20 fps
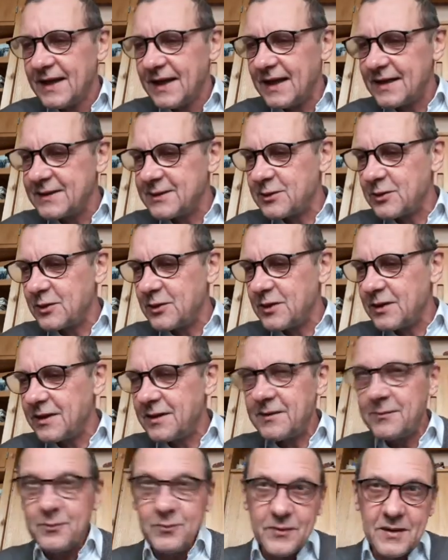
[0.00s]
And
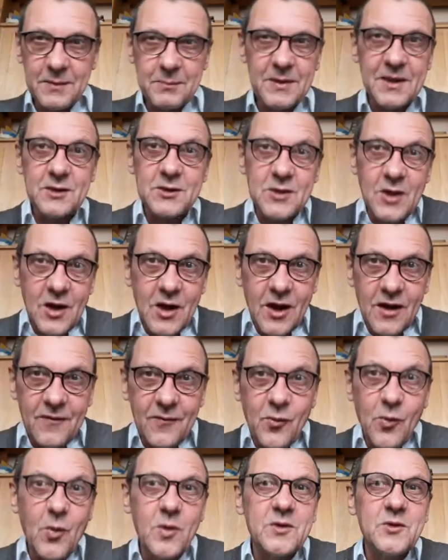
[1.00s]
so, because love
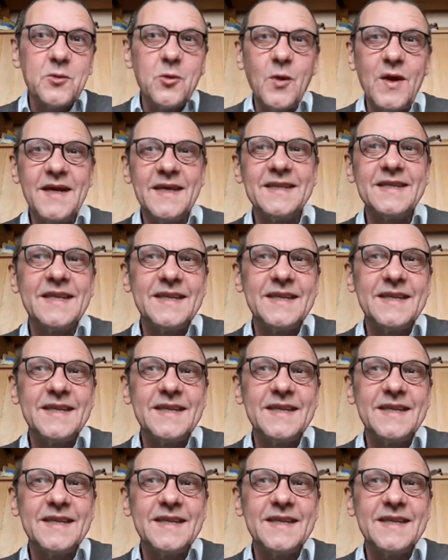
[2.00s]
won't wait,